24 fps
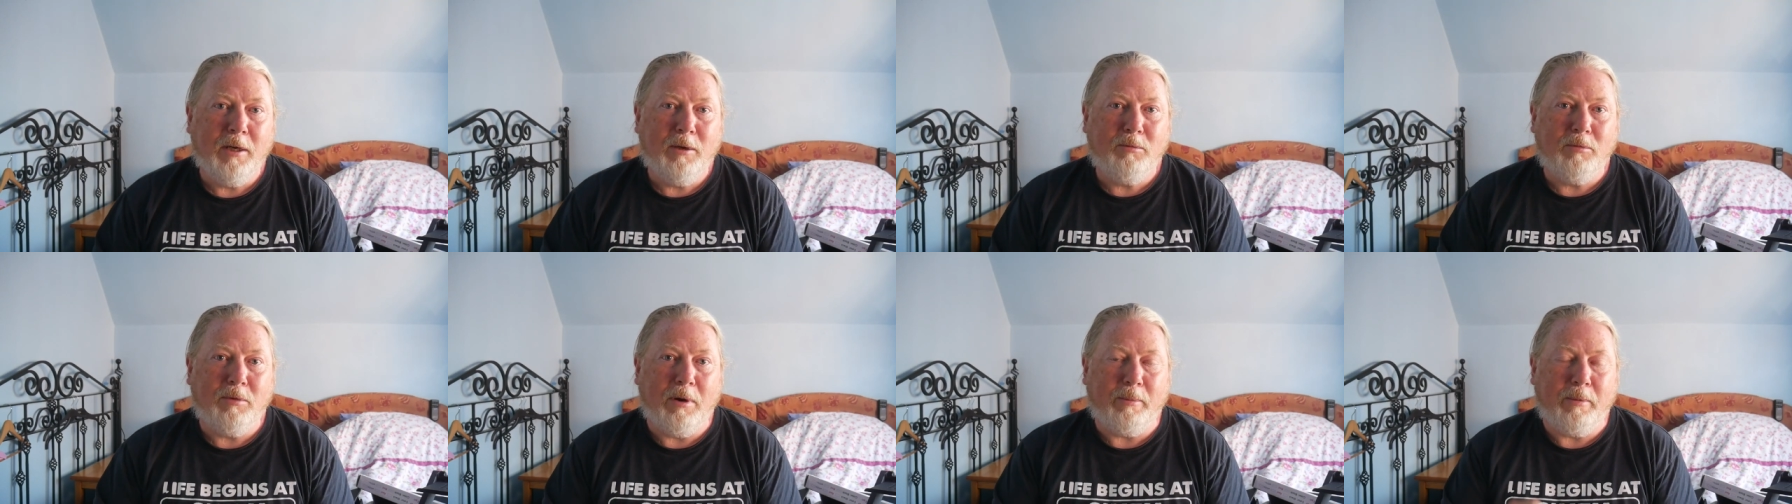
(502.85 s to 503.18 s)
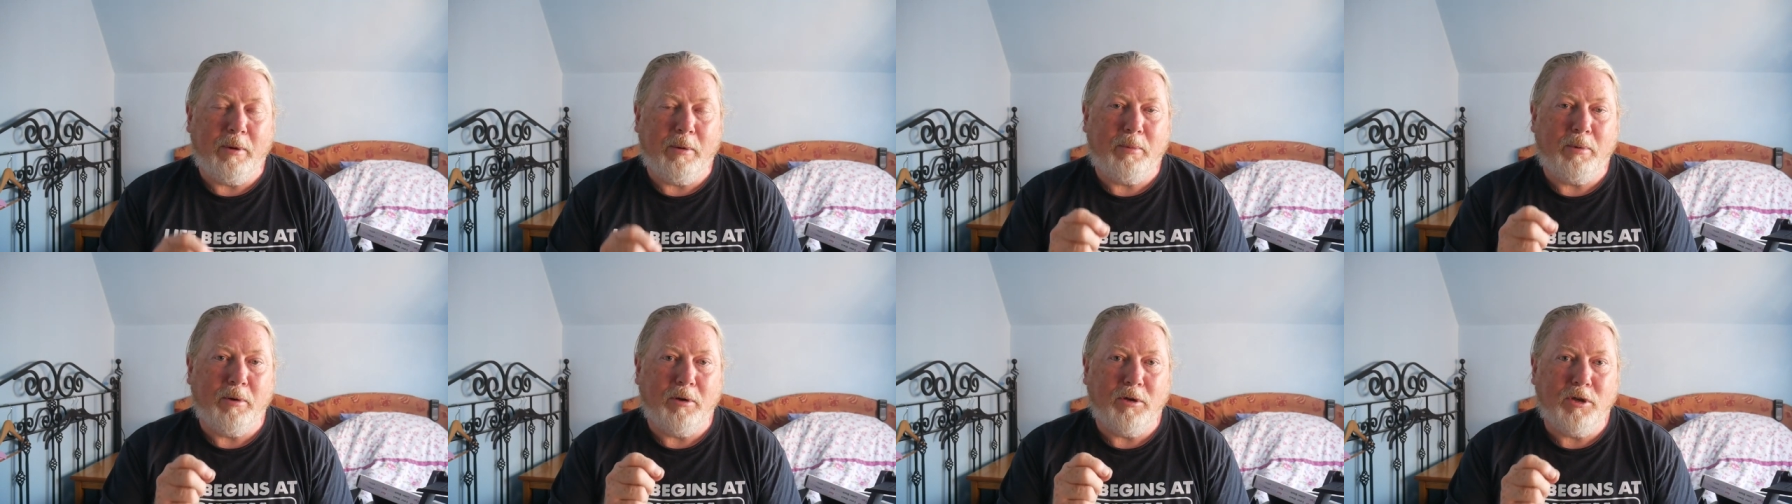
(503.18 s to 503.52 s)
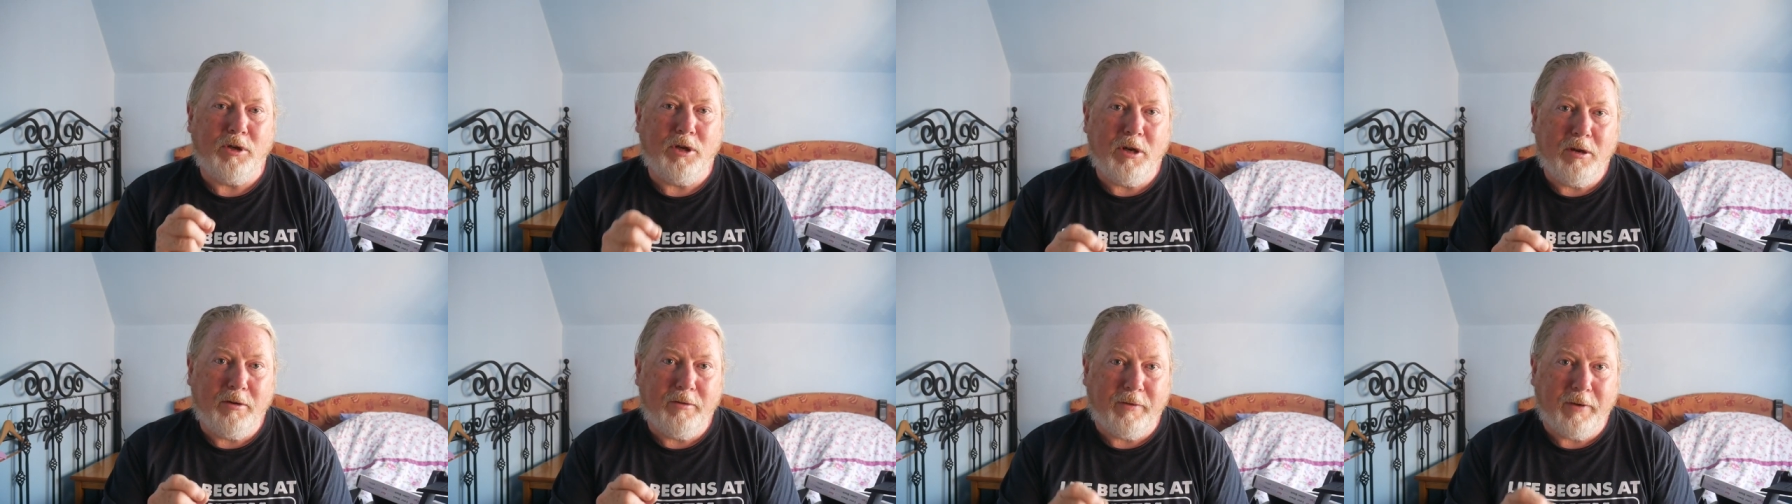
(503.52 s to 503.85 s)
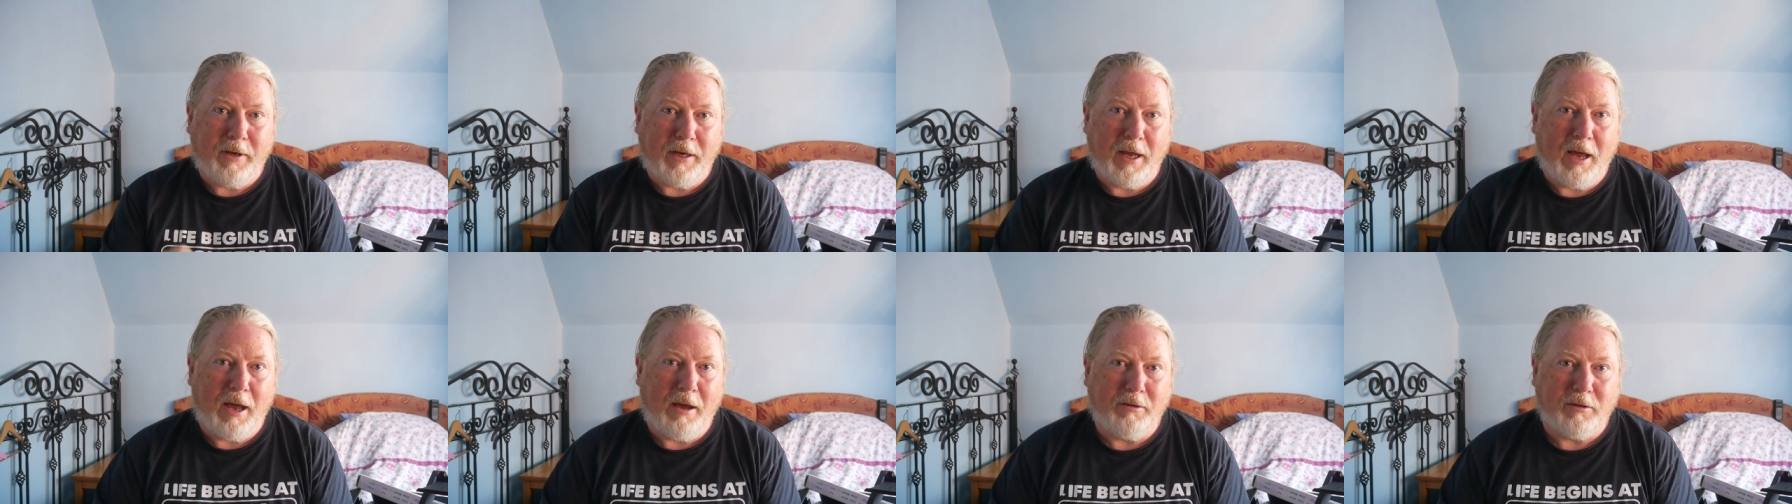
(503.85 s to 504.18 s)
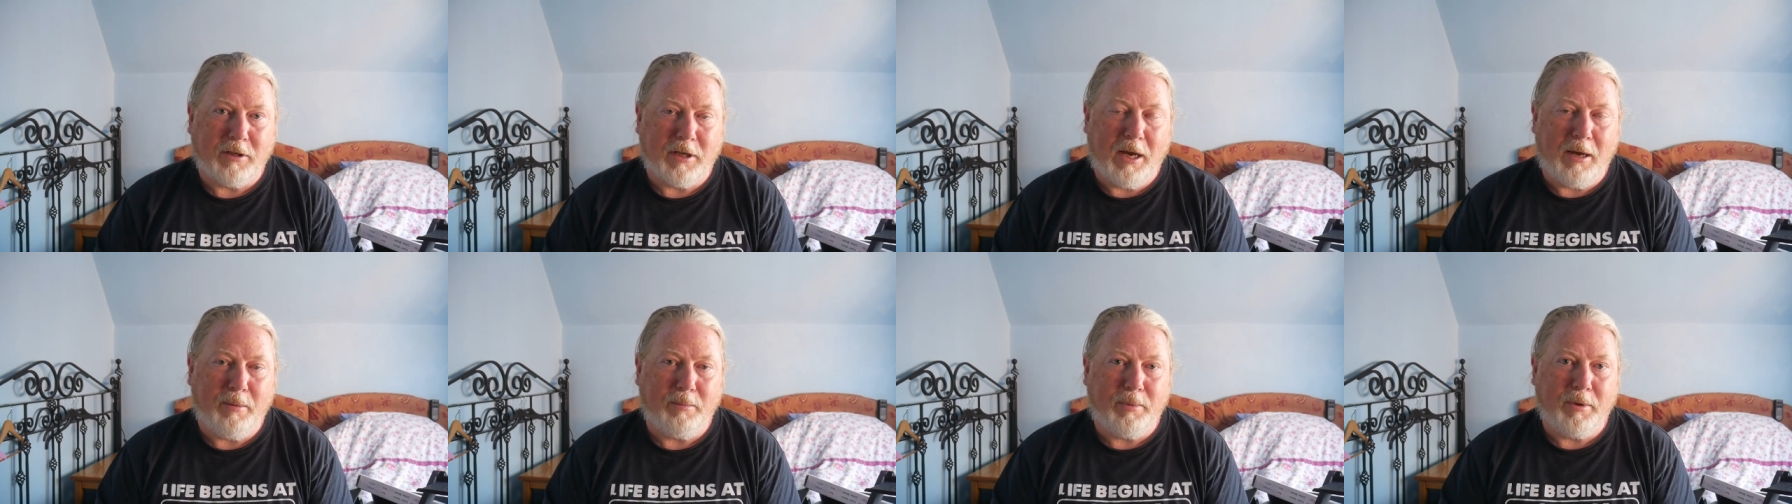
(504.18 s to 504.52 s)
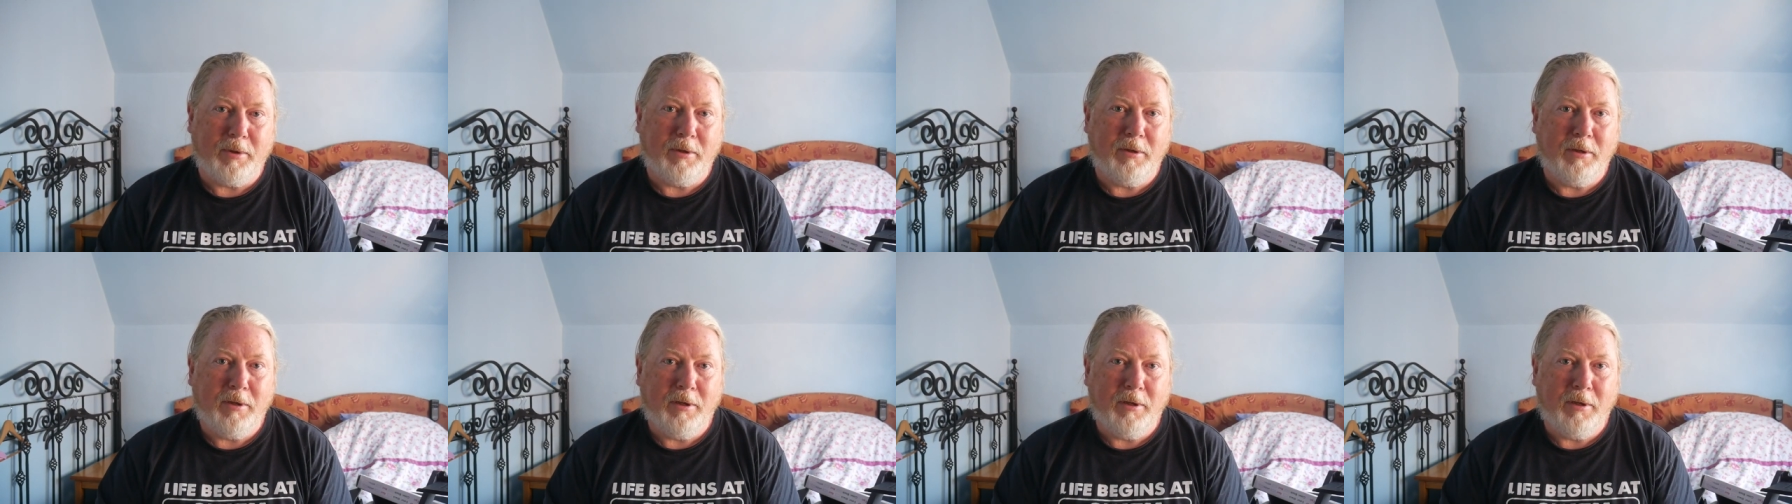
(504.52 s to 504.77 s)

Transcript: when we put new videos up,